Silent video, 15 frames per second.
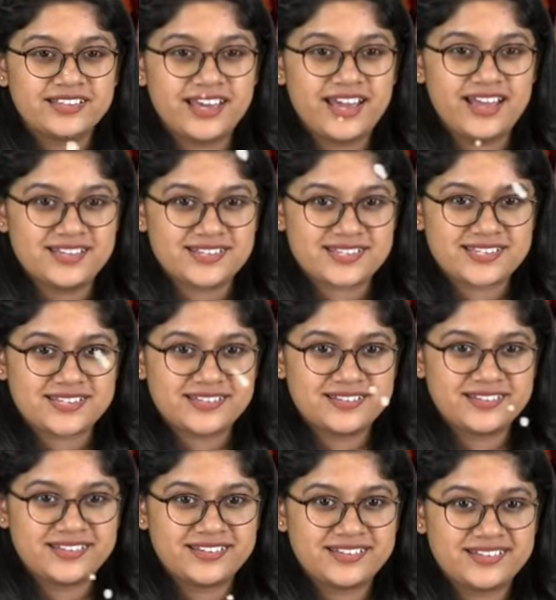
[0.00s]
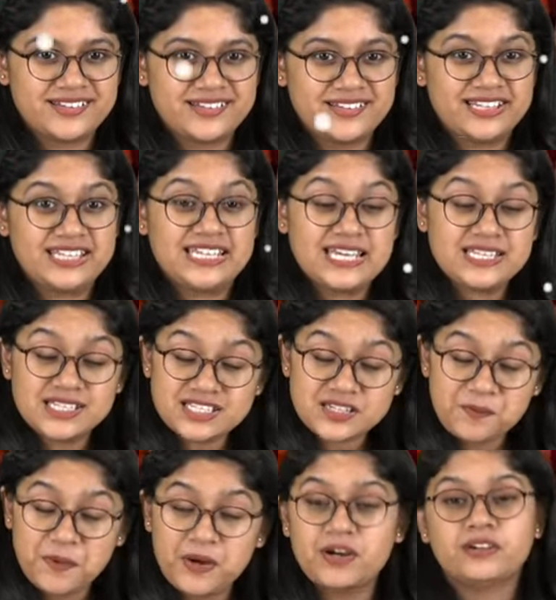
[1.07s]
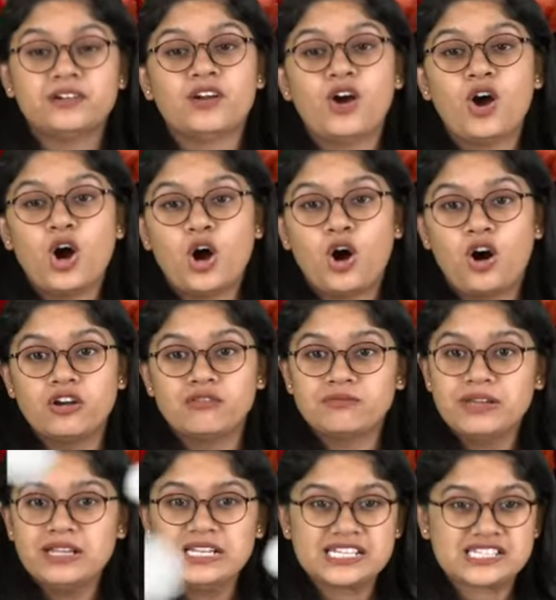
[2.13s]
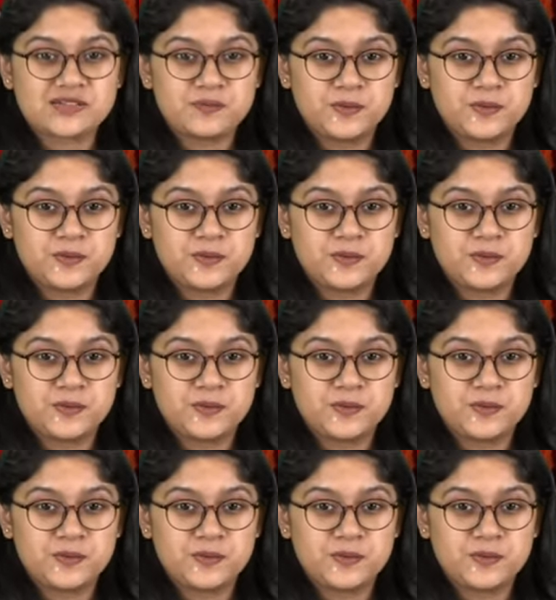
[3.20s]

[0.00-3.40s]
Yes, yes, it's a bird. Hornbill is a